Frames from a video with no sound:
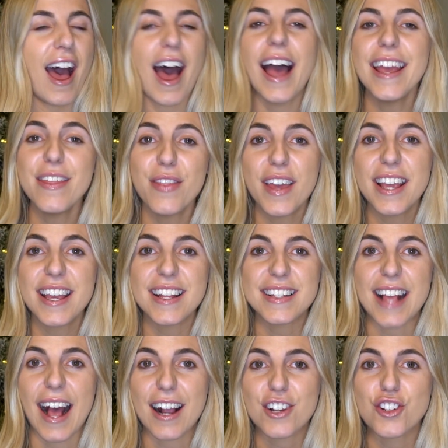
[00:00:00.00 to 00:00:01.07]
I think it's
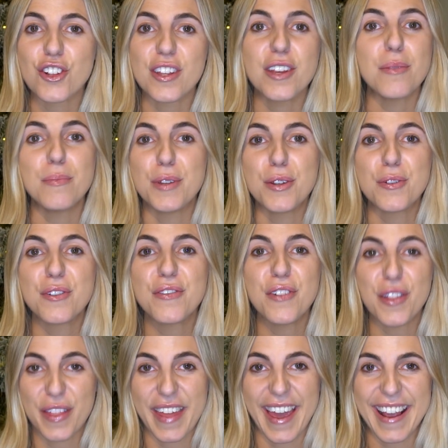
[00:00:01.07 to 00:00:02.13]
actually a
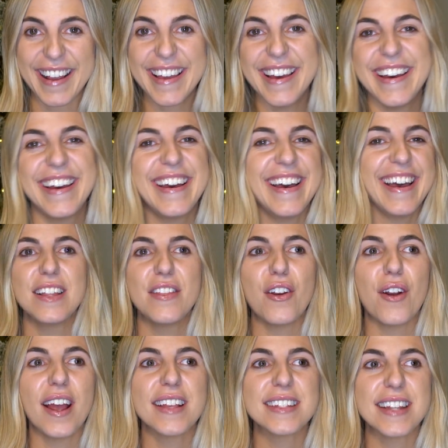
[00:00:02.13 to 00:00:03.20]
beautiful thing.
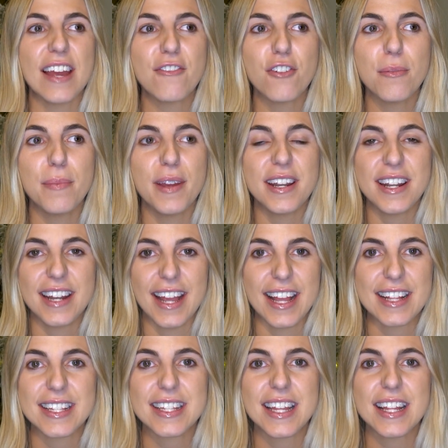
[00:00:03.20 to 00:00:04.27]
There has never been an
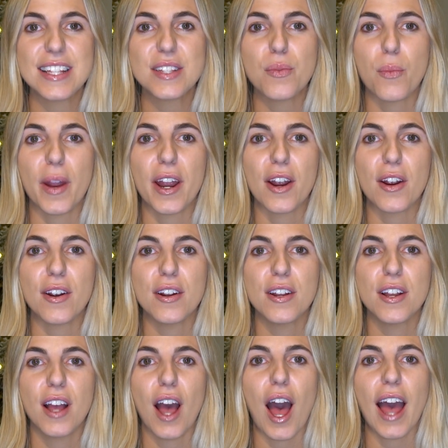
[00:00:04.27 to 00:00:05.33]
instance where
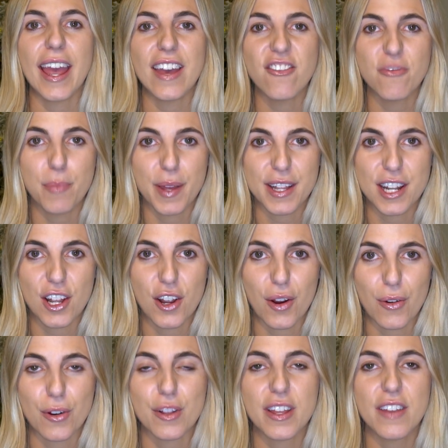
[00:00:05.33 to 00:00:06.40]
I have been
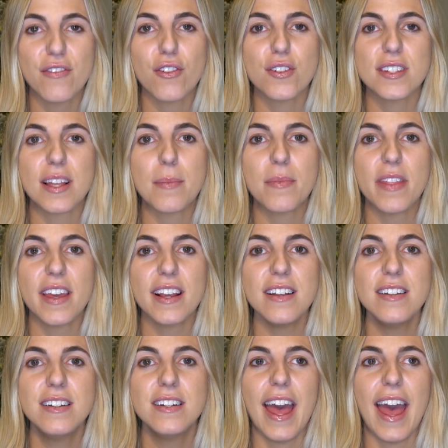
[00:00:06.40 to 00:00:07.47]
early for
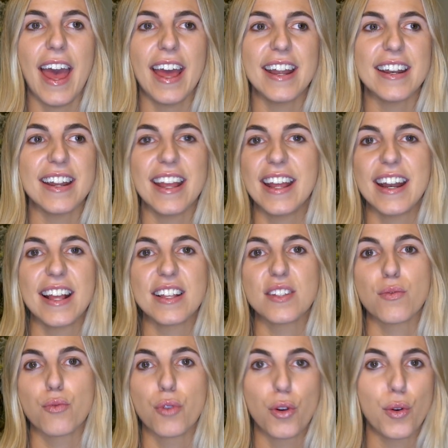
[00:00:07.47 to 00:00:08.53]
something and it has
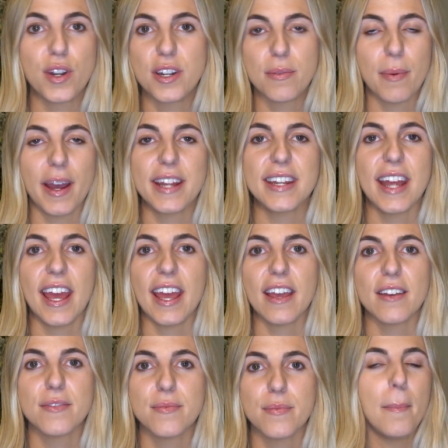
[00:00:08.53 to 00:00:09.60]
ruined my
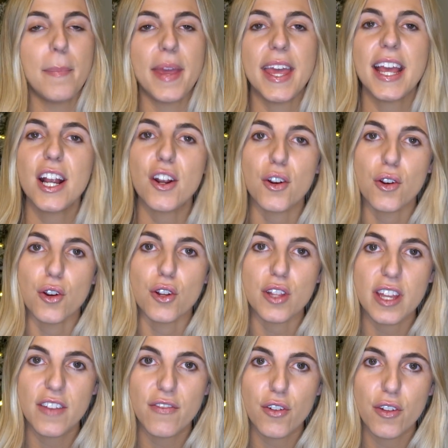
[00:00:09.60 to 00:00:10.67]
day. Being
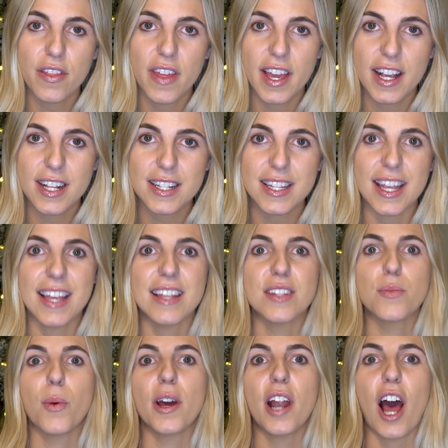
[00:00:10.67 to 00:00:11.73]
early for things
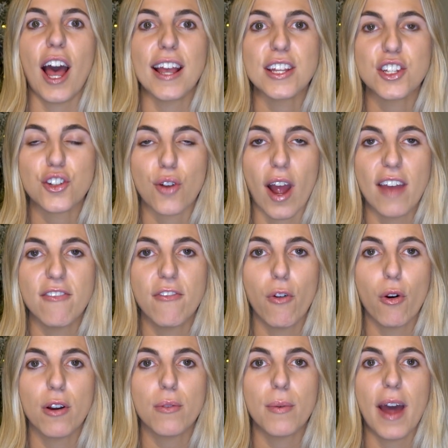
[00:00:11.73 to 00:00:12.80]
is what I strive
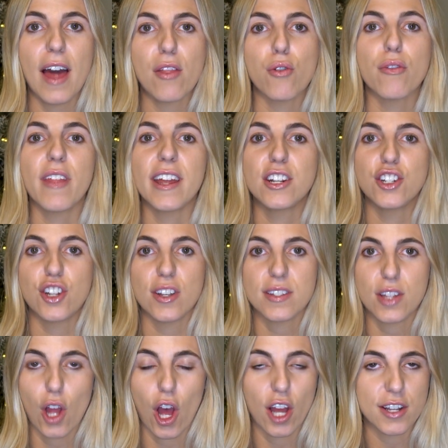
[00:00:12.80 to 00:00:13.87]
for rather than
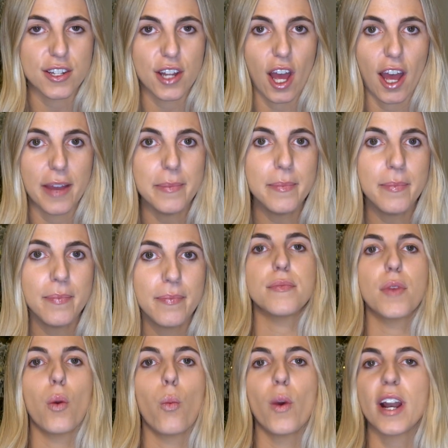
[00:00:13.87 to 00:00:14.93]
just on time.
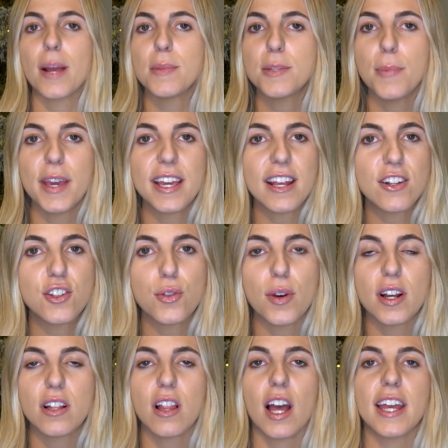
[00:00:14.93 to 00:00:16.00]
When I'm speaking to
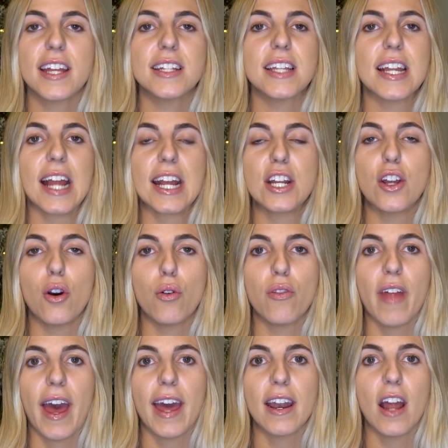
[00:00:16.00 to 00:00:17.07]
a client and I know
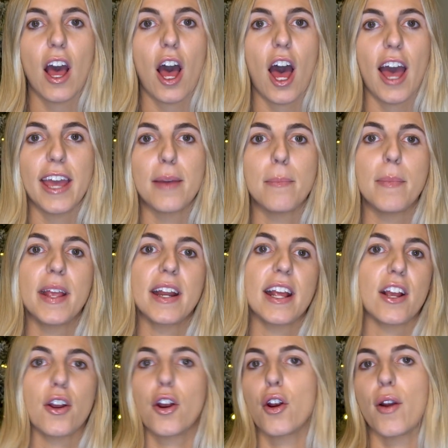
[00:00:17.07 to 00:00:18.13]
that I am
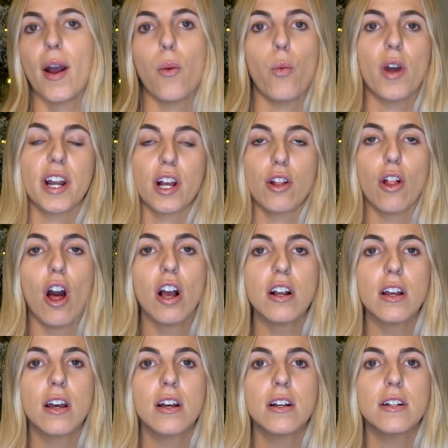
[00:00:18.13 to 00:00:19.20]
meeting her at 1
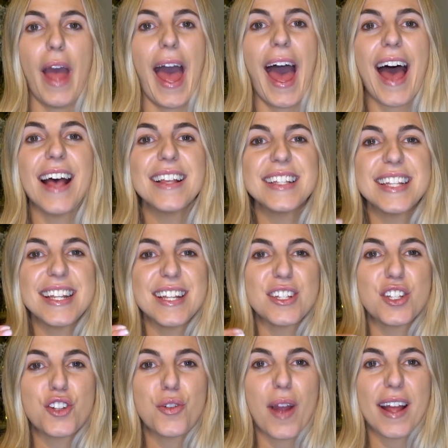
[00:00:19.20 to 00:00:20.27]
o'clock, as it
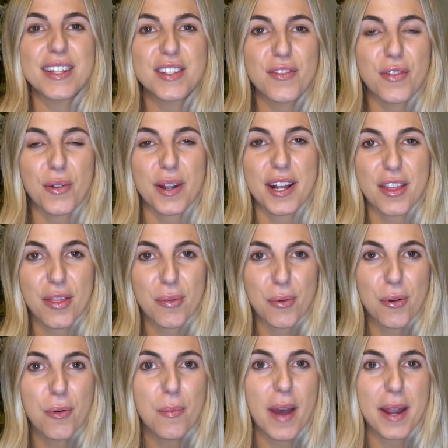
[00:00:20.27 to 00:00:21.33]
is transferring
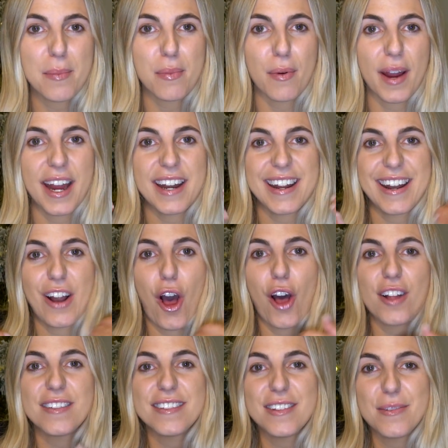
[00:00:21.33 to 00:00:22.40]
through my brain and
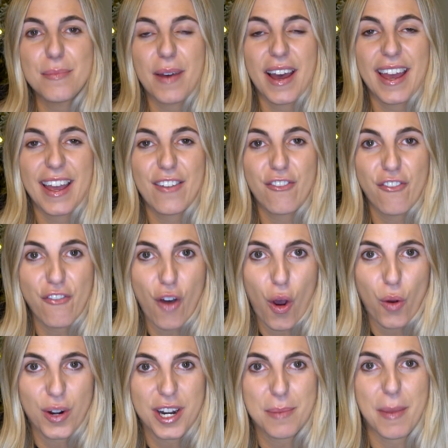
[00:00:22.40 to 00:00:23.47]
onto my
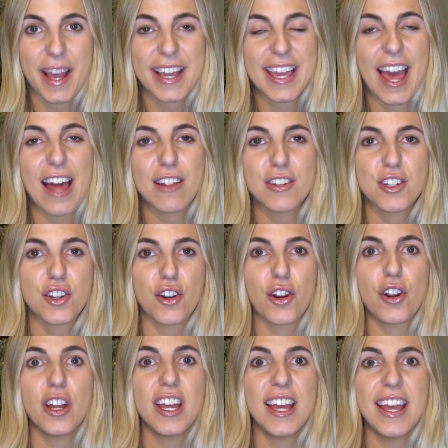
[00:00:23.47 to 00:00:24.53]
phone and my
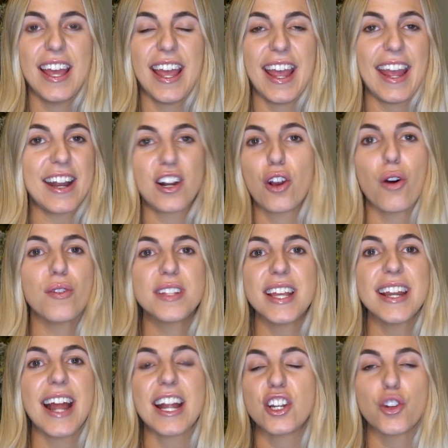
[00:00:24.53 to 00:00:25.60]
calendar, it goes
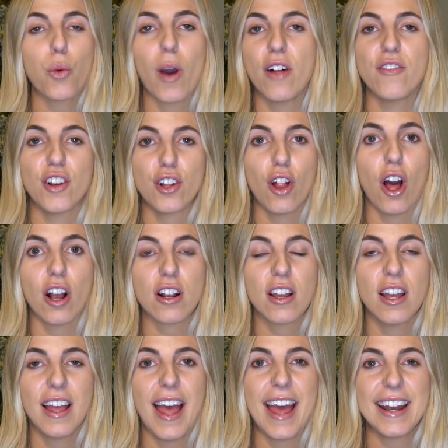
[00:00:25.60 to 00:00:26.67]
in at 12 o'clock.
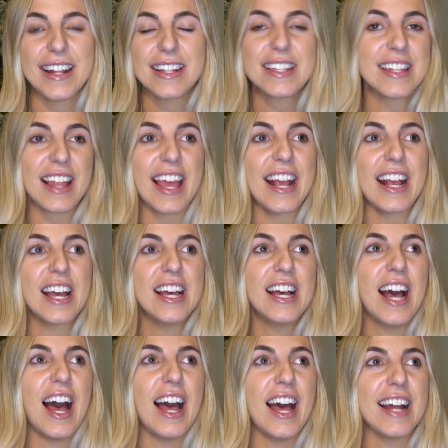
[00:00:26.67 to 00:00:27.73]
And it's like
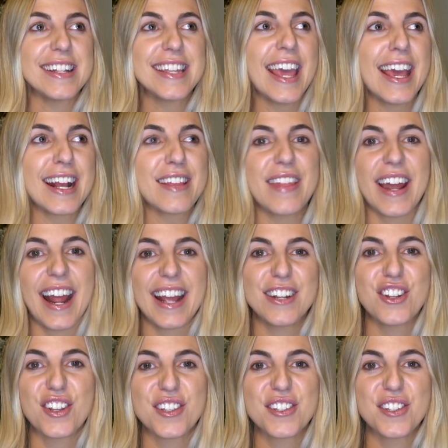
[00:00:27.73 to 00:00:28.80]
a tick that I
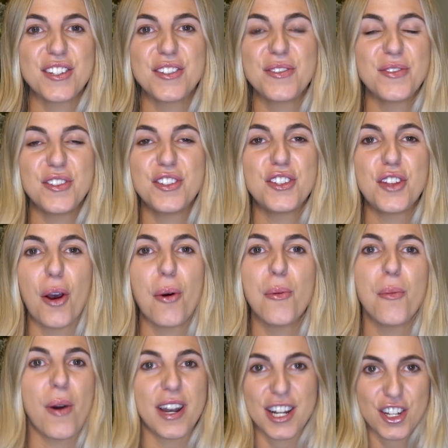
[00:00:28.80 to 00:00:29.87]
just don't
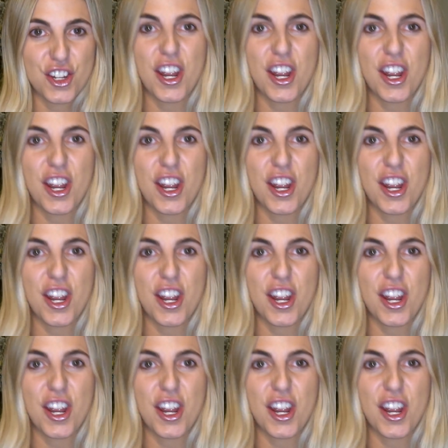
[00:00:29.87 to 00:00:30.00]
want to